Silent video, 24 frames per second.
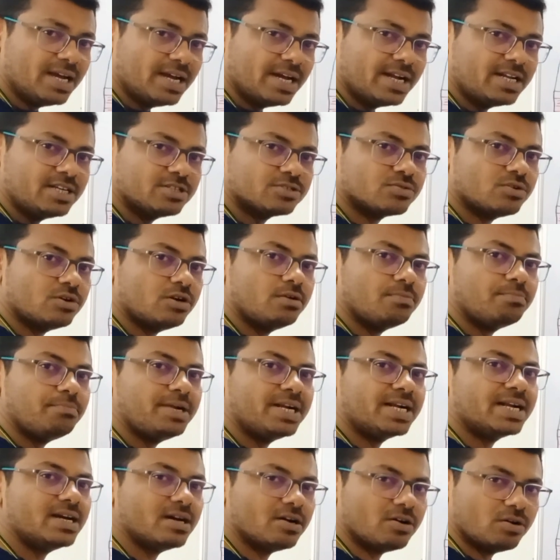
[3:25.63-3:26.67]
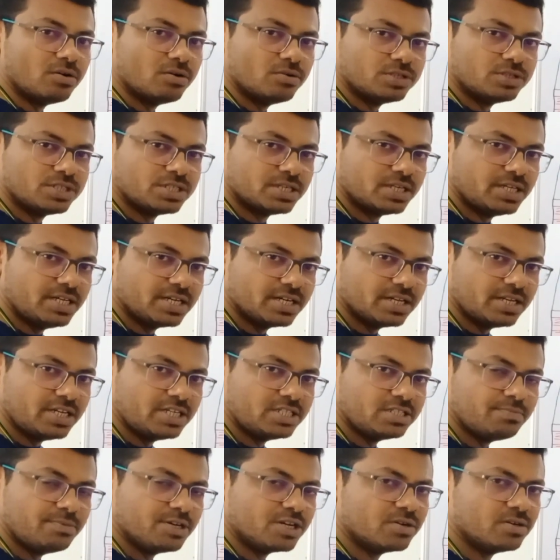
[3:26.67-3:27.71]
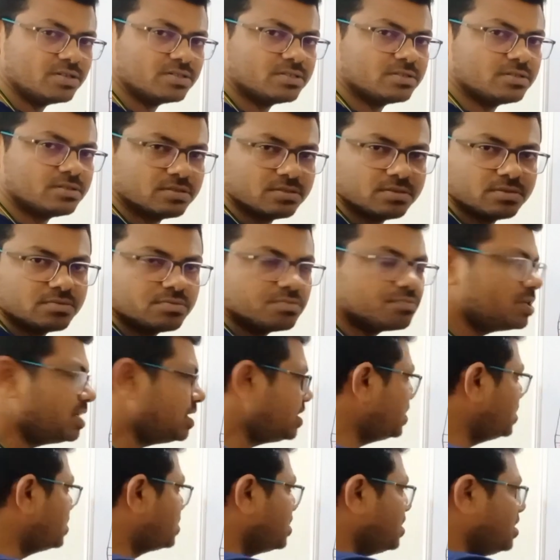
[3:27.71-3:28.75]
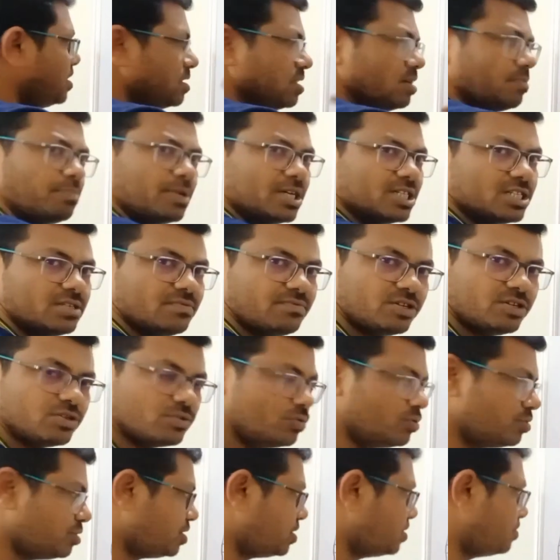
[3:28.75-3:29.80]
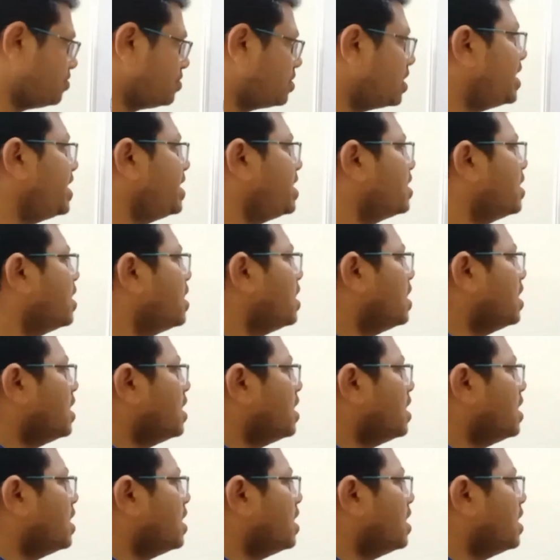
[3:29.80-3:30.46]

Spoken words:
it is called mid-oceanic ridge because it is in the Pacific Ocean, right?